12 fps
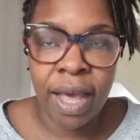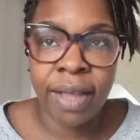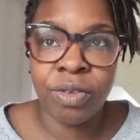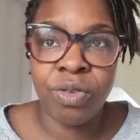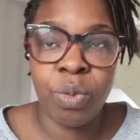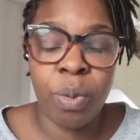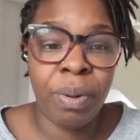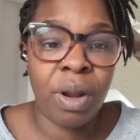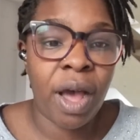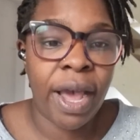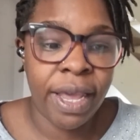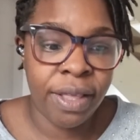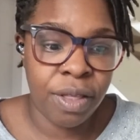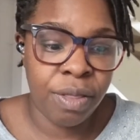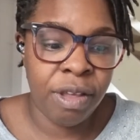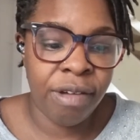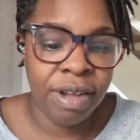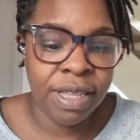and to apply the
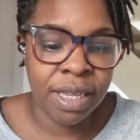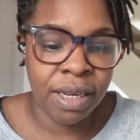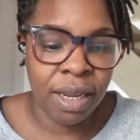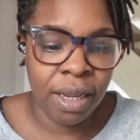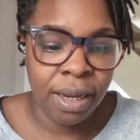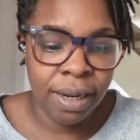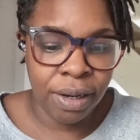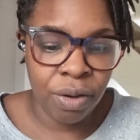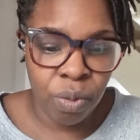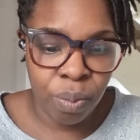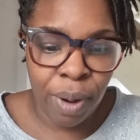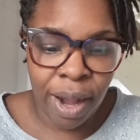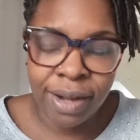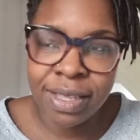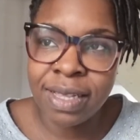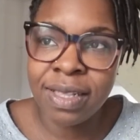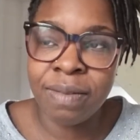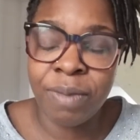theories in clinical
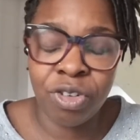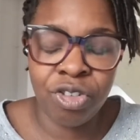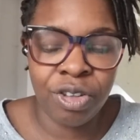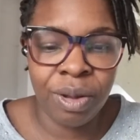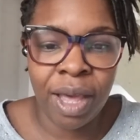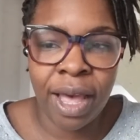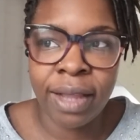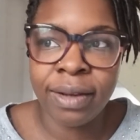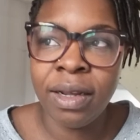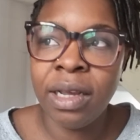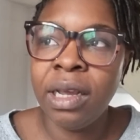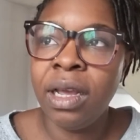practice as much as you can.